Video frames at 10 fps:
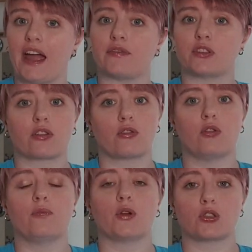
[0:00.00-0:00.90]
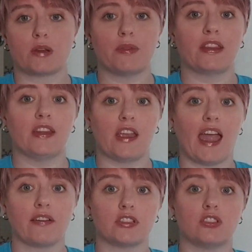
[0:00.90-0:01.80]
afterthought or something that you
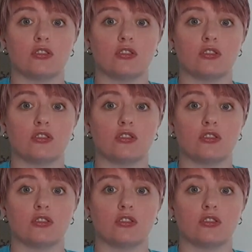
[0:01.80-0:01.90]
have to